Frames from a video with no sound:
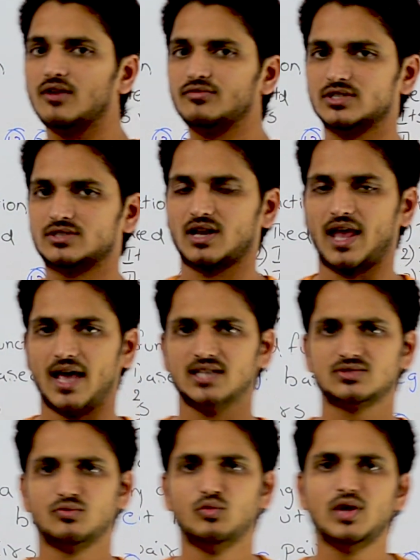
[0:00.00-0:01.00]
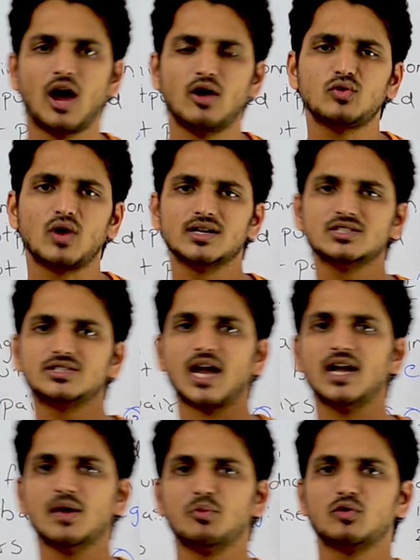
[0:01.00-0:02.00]
of this class, we have to
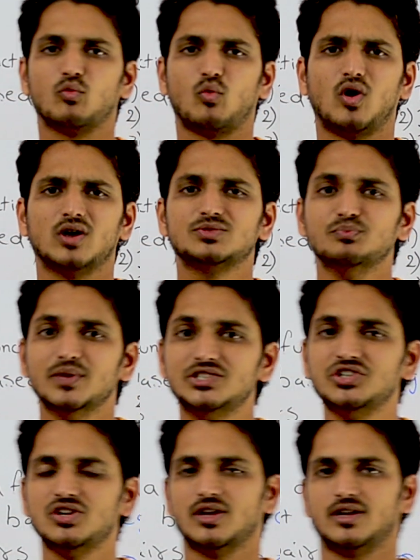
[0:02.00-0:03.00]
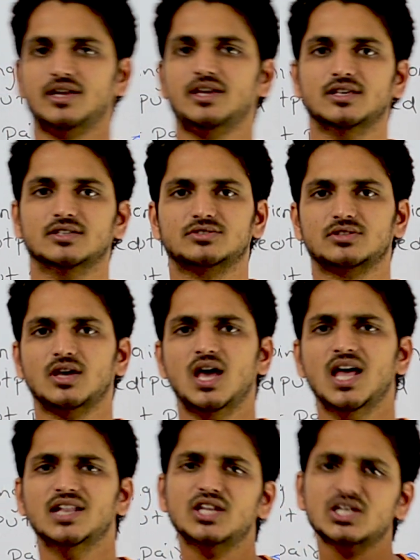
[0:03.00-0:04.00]
understand about what machine learning is.
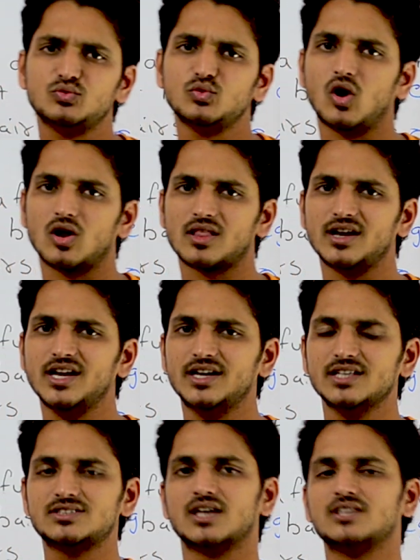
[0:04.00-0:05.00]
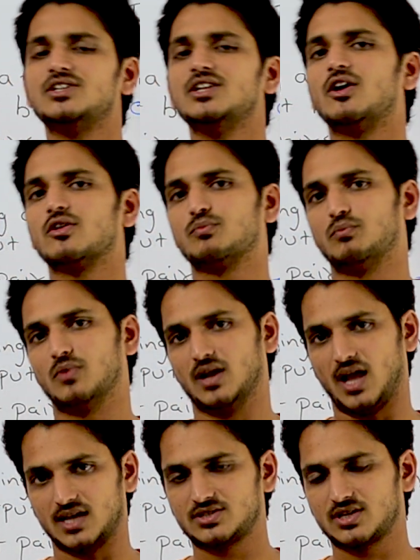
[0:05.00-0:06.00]
This we already discussed in our
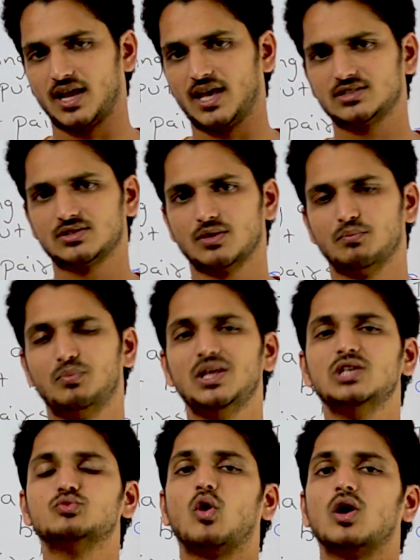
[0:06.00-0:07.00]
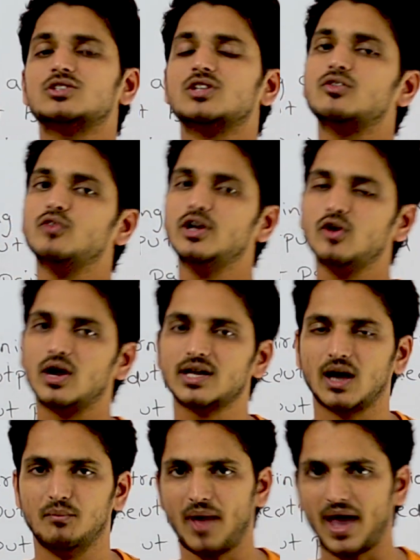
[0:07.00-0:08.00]
last class. Please watch that video and
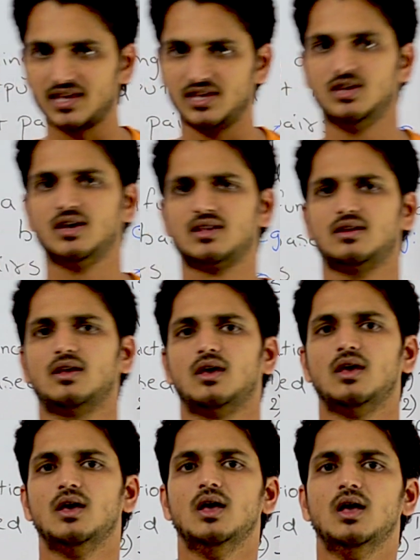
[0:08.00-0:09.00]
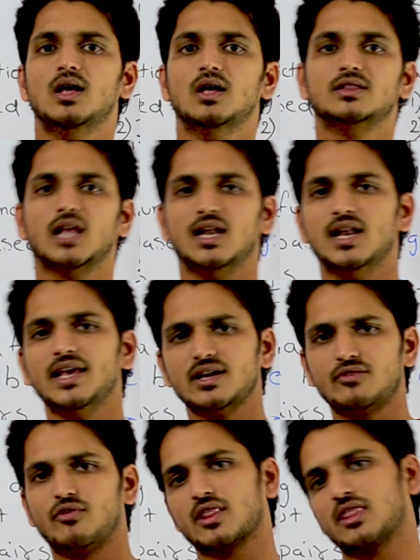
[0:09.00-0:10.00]
come back here. The
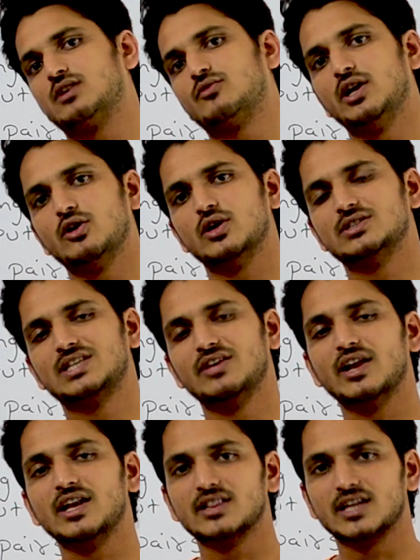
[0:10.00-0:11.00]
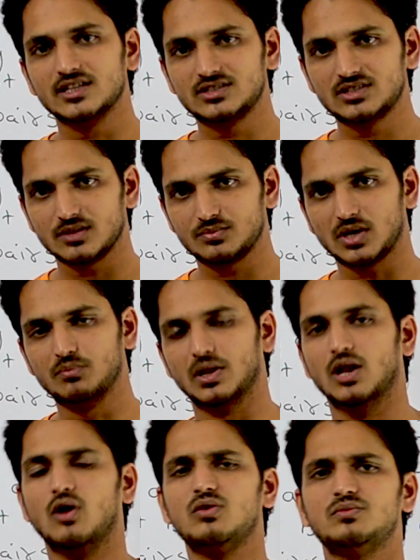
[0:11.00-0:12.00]
link for that video is given in the description
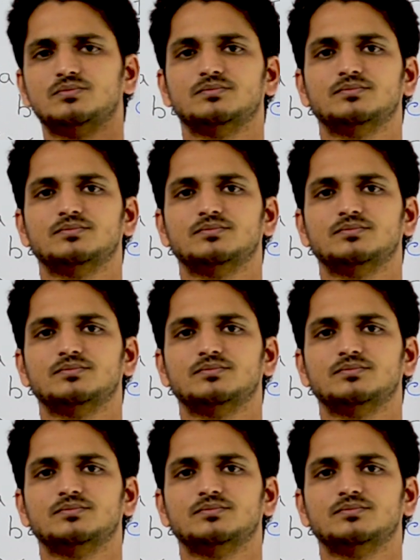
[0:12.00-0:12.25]
below.